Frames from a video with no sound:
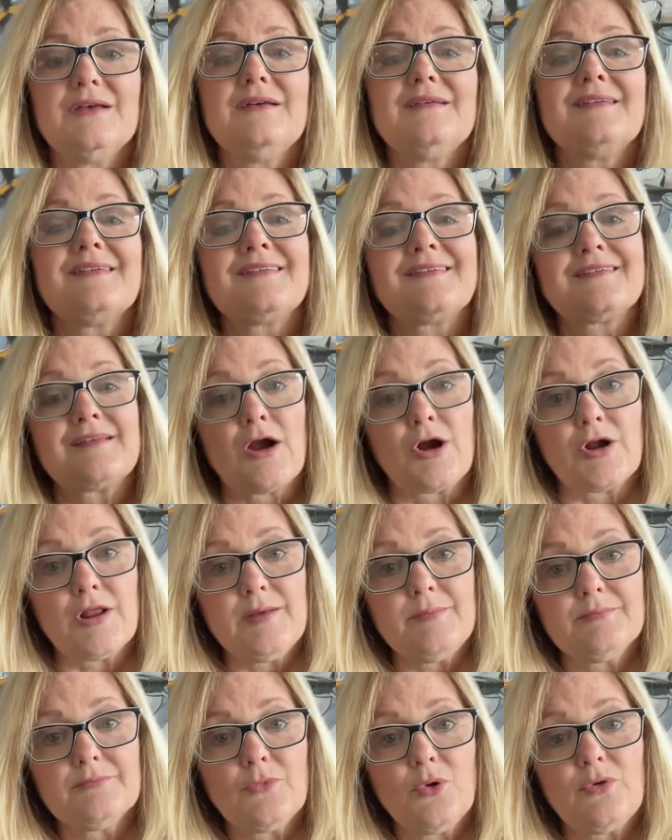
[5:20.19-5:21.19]
to start
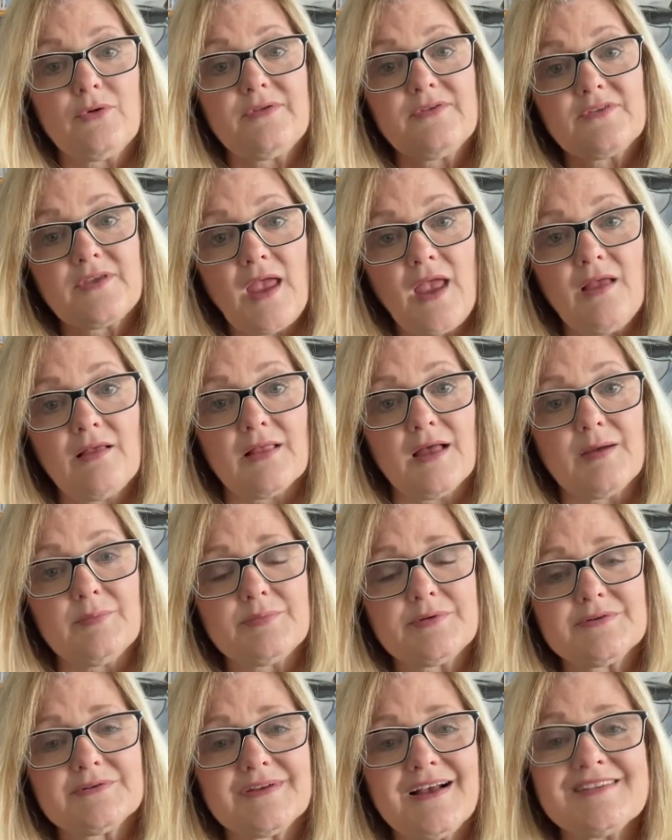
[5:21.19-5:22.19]
up or scale
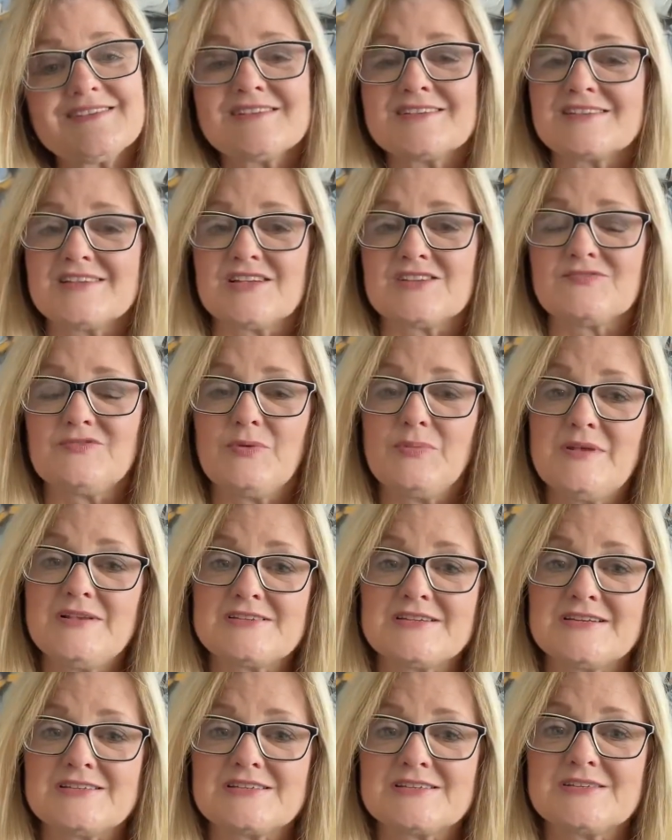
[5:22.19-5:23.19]
up a successful
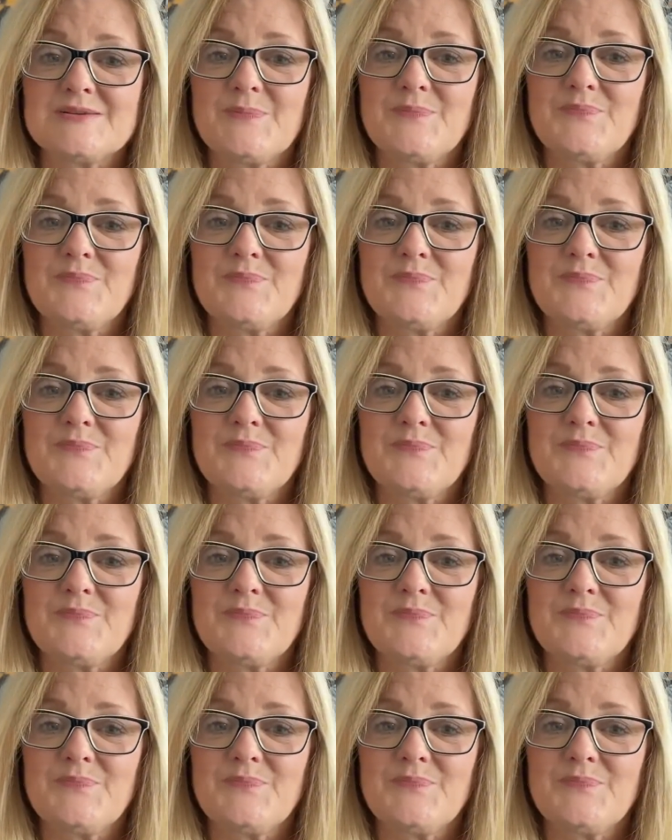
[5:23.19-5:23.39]
business.